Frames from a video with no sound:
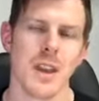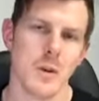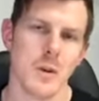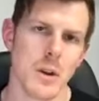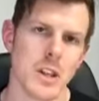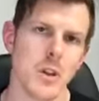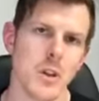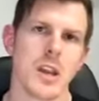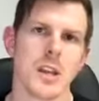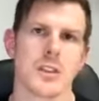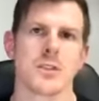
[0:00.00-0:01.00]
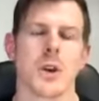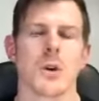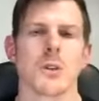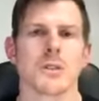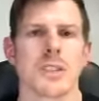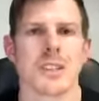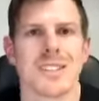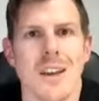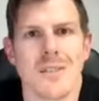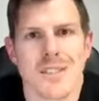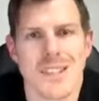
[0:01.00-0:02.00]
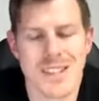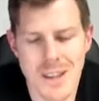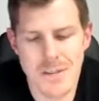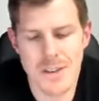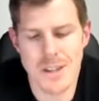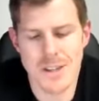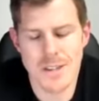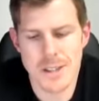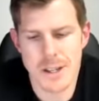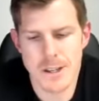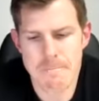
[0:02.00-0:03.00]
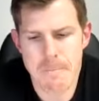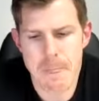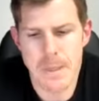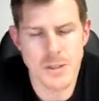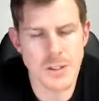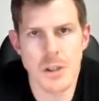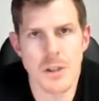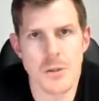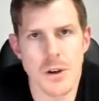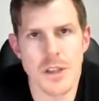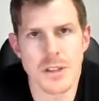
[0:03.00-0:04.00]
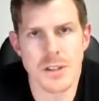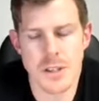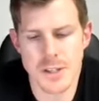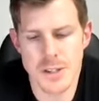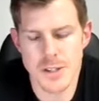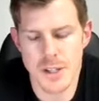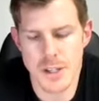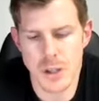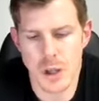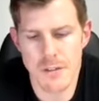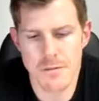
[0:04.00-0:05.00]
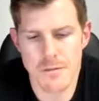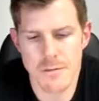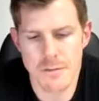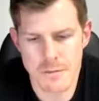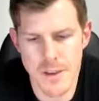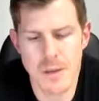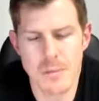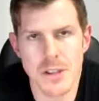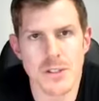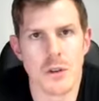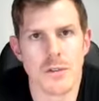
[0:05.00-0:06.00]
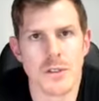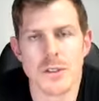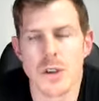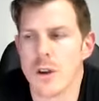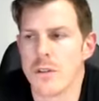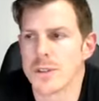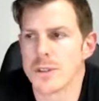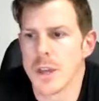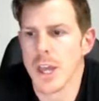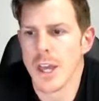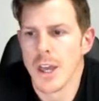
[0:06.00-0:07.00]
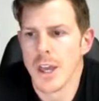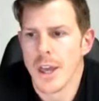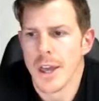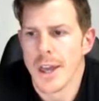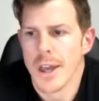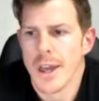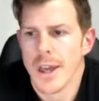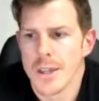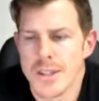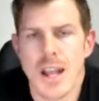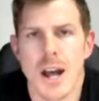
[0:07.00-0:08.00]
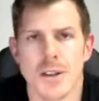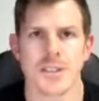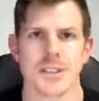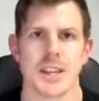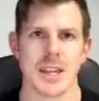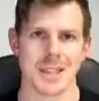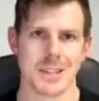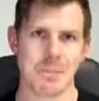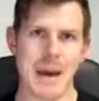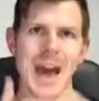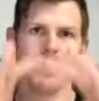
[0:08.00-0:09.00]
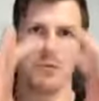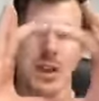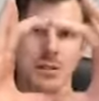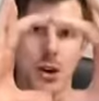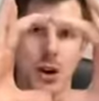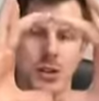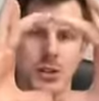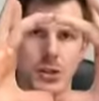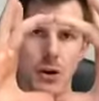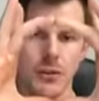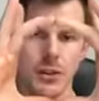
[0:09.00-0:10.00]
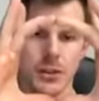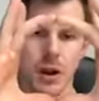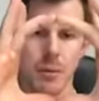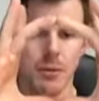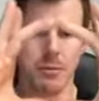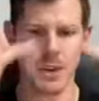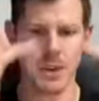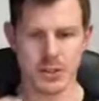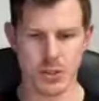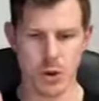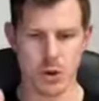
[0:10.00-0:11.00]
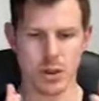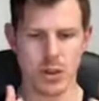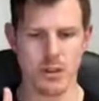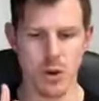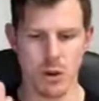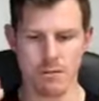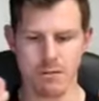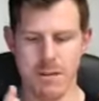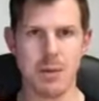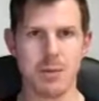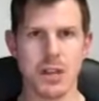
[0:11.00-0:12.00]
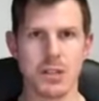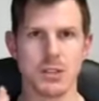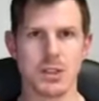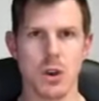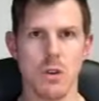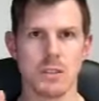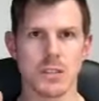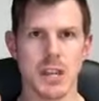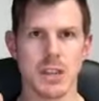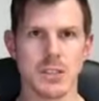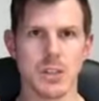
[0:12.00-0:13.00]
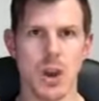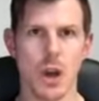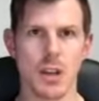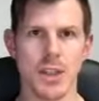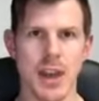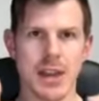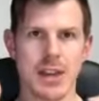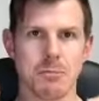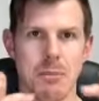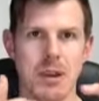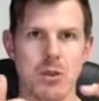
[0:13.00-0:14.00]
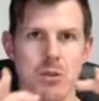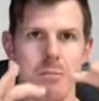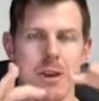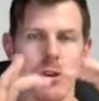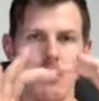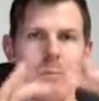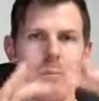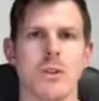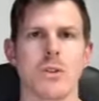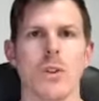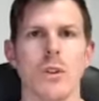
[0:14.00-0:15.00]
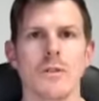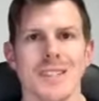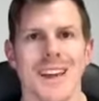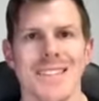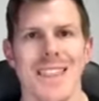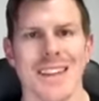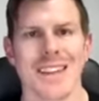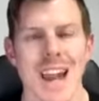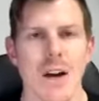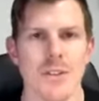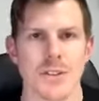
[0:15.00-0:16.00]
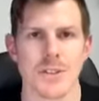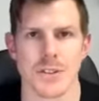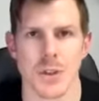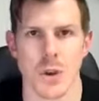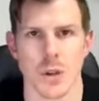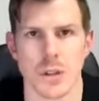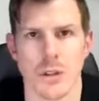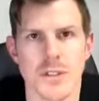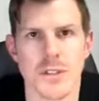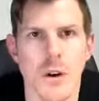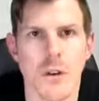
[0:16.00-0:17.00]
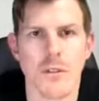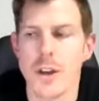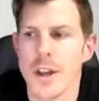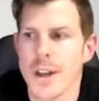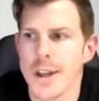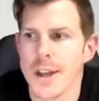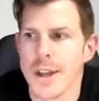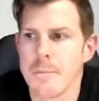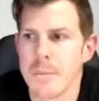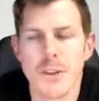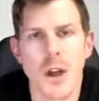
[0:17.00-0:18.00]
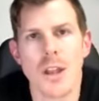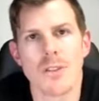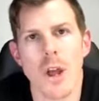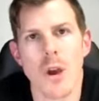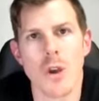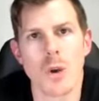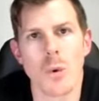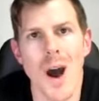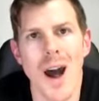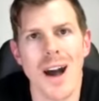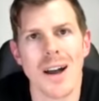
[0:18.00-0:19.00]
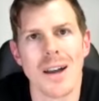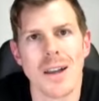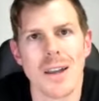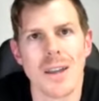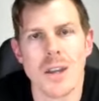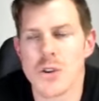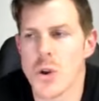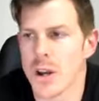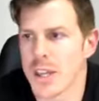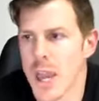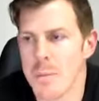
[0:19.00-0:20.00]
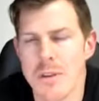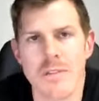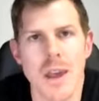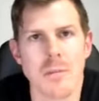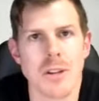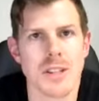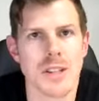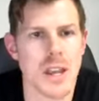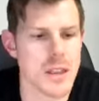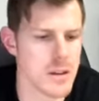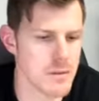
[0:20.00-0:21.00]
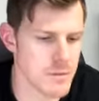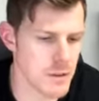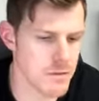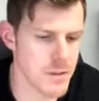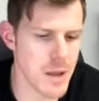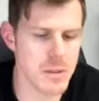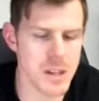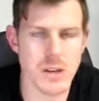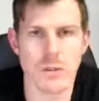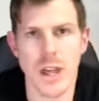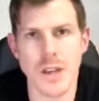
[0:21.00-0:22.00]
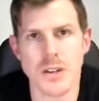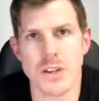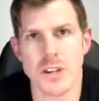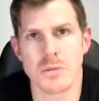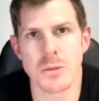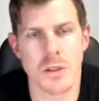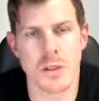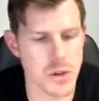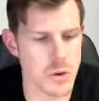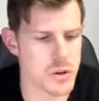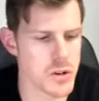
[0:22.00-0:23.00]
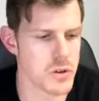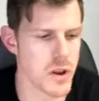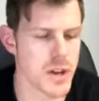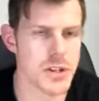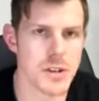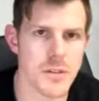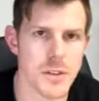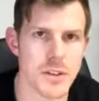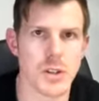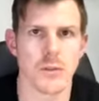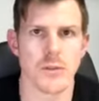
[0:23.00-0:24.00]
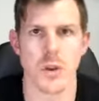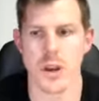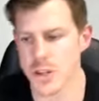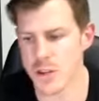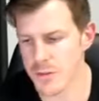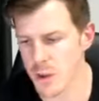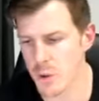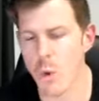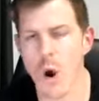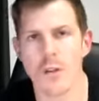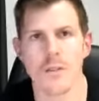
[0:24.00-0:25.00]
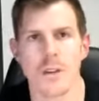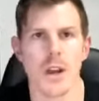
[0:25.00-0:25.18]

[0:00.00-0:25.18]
when you're looking at the circles of significance like there's only three things that exist in your life family self and service you start to see this pattern where you've got yourself at the top the big circle and you've got family and service either side and that gets bigger and bigger and bigger and all of a sudden that covers the circle of self you don't even know who you are you're trying to keep your family together, your, your family and your relationships with your children, your energy for yourself, your energy for your wife.